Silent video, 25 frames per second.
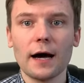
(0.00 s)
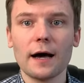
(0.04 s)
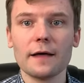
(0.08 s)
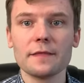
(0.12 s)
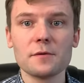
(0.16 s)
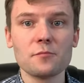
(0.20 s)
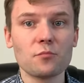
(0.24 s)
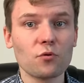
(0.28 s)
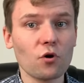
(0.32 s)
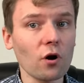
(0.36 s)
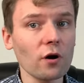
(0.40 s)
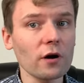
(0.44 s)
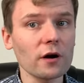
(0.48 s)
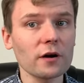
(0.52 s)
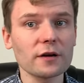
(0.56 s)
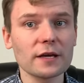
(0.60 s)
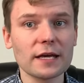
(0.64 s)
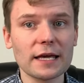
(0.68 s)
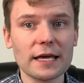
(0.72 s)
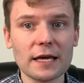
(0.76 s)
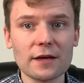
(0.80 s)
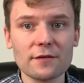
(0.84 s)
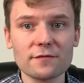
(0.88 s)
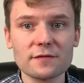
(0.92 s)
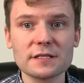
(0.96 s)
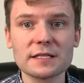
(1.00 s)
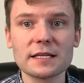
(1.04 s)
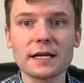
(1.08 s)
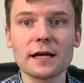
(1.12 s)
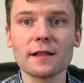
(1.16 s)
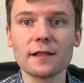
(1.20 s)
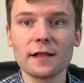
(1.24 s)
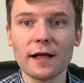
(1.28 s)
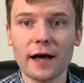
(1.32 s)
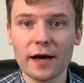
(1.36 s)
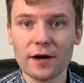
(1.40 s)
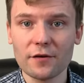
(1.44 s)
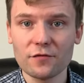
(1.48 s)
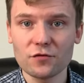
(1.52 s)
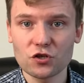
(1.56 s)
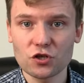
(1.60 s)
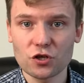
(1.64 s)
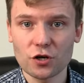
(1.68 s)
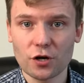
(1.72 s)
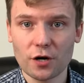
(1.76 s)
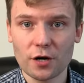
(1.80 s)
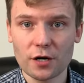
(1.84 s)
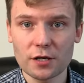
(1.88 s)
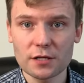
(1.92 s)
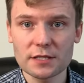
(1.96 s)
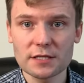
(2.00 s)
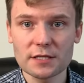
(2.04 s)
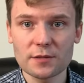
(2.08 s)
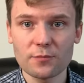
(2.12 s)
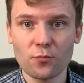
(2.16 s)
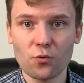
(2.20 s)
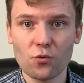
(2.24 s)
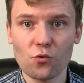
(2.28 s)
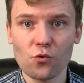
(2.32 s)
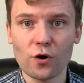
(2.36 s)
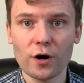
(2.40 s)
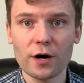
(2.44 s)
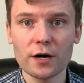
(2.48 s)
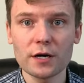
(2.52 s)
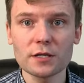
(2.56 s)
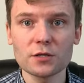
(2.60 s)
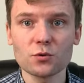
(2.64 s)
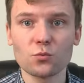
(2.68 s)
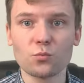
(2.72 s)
the broker gives live chart support